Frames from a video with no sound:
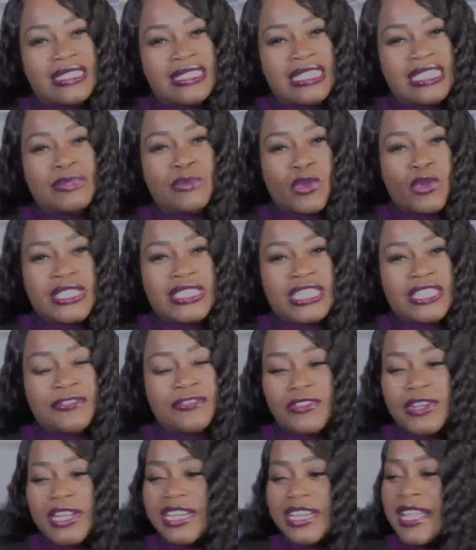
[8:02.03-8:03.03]
more
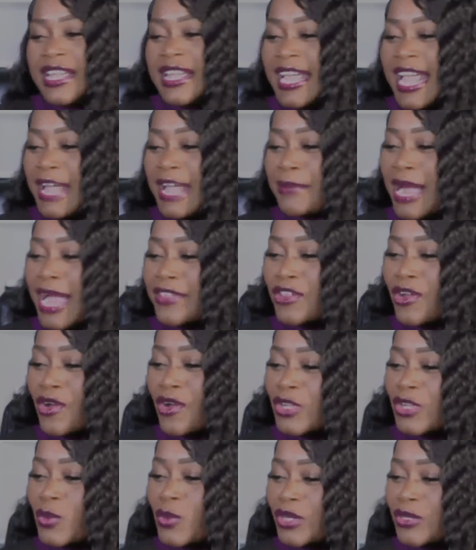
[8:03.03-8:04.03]
different? Am I the only
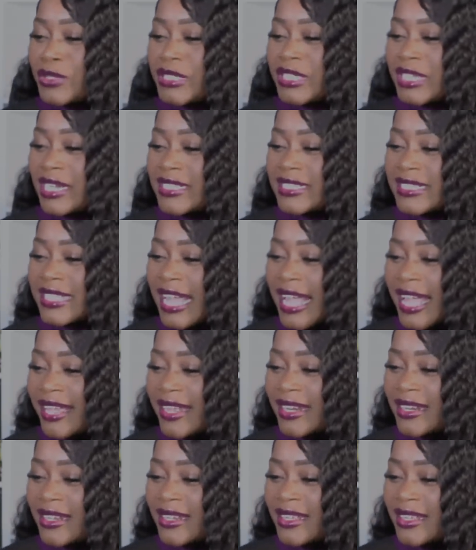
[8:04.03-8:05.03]
one who does that
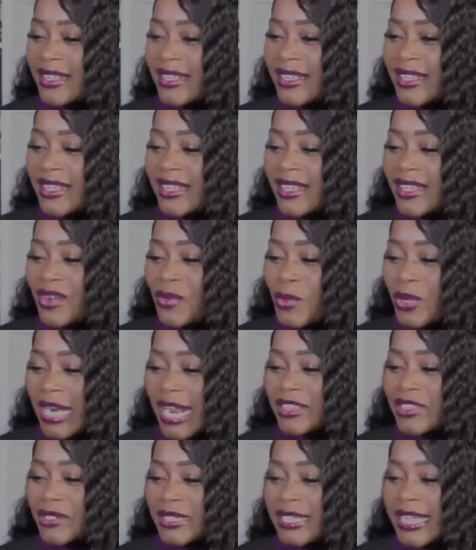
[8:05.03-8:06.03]
when I
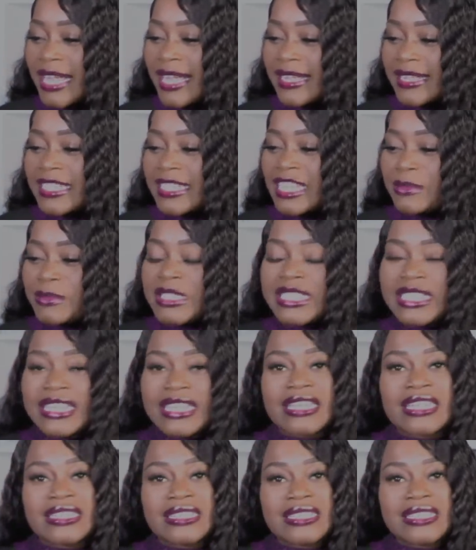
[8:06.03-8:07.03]
look at Kim's
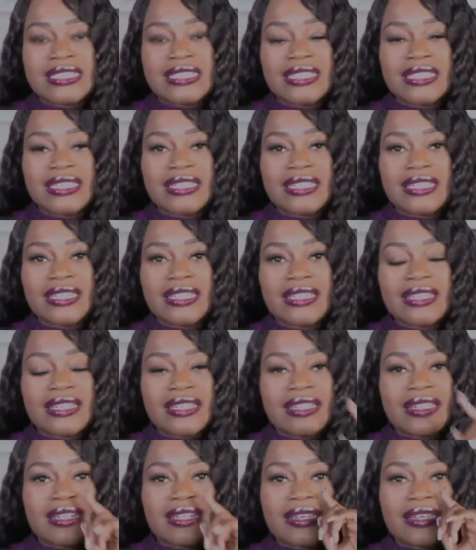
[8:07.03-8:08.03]
kids?
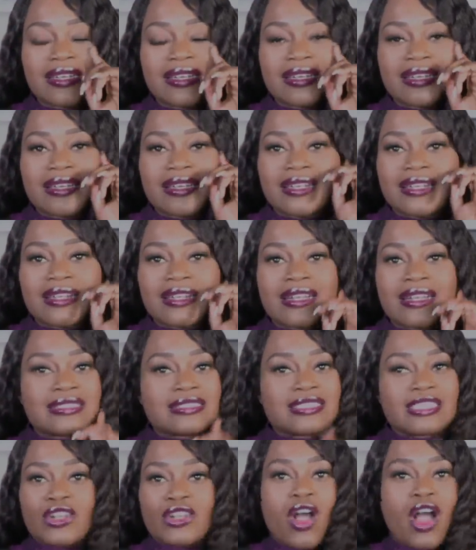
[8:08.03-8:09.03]
Because
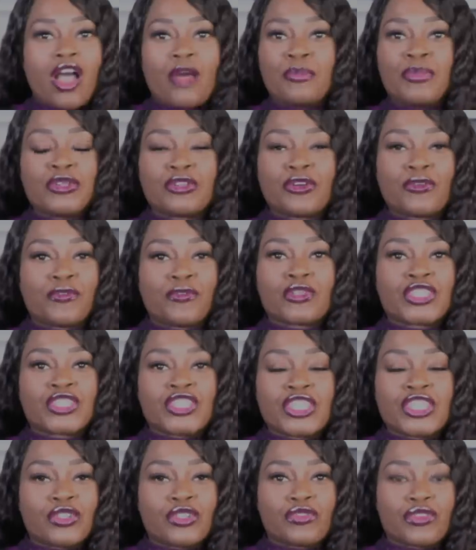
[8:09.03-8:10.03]
they're all beautiful
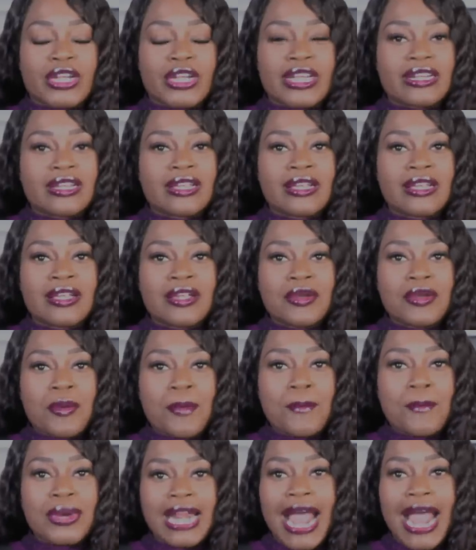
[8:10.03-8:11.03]
children.
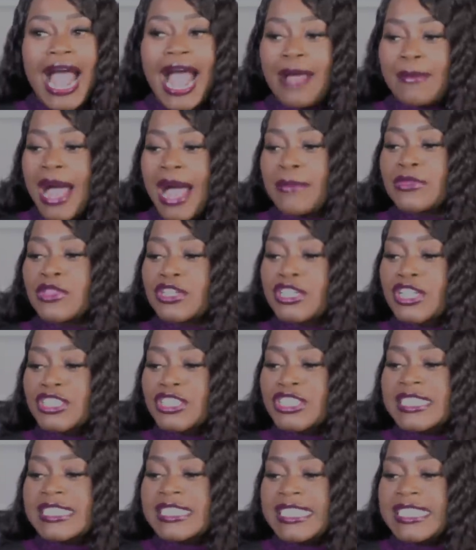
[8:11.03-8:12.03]
But I, I'm looking
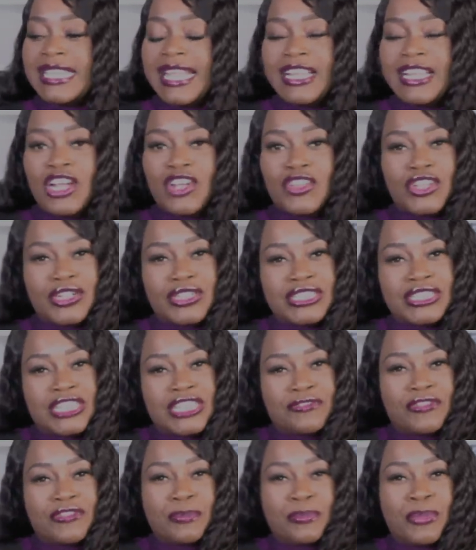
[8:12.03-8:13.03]
to see like, are there
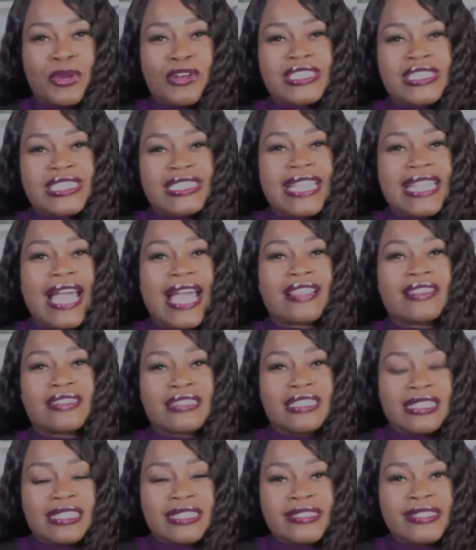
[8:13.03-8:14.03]
different
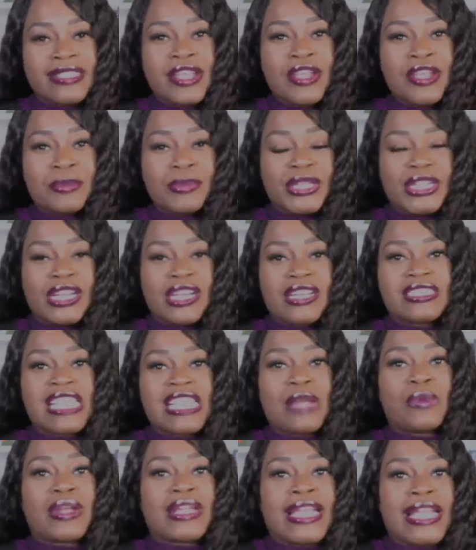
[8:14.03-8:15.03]
personalities because they
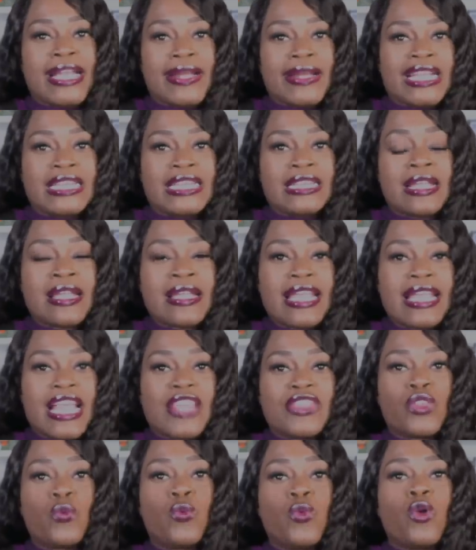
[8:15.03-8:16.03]
were carried in
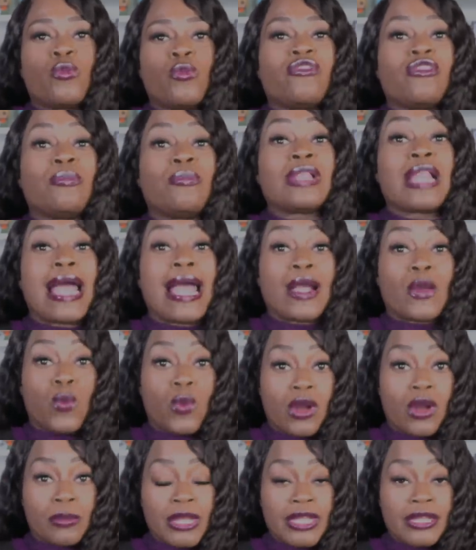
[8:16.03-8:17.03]
the womb of a black
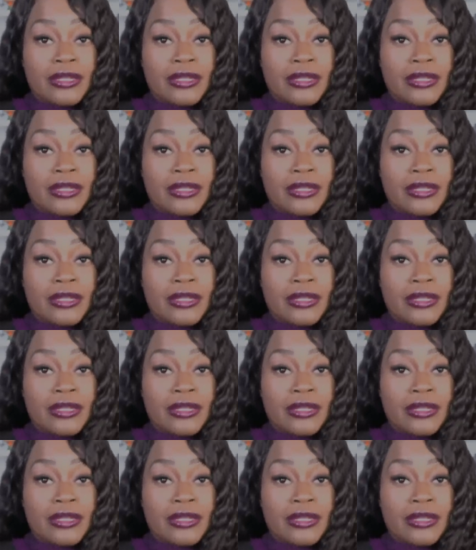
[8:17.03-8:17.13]
woman